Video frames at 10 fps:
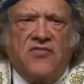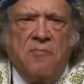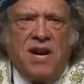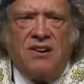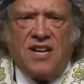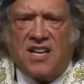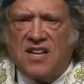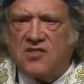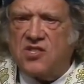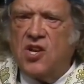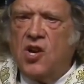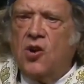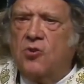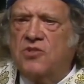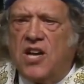of Americans
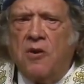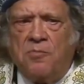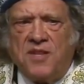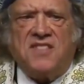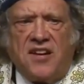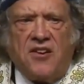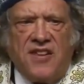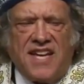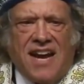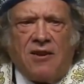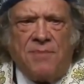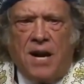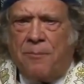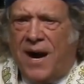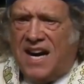who don't particularly care
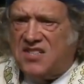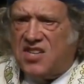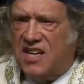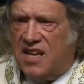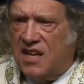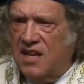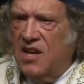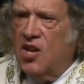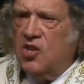about boxing